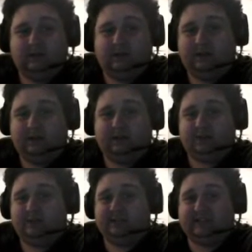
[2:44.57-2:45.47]
That
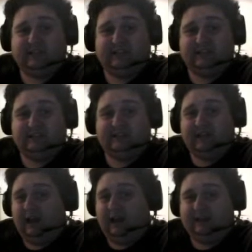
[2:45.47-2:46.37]
show is gonna
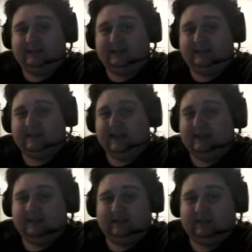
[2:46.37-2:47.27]
die a
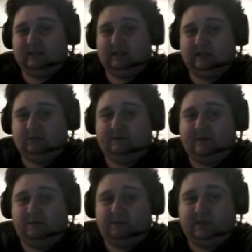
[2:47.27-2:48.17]
death uh,
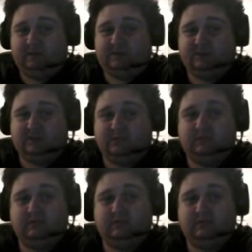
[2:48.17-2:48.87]
without Mel and Sue.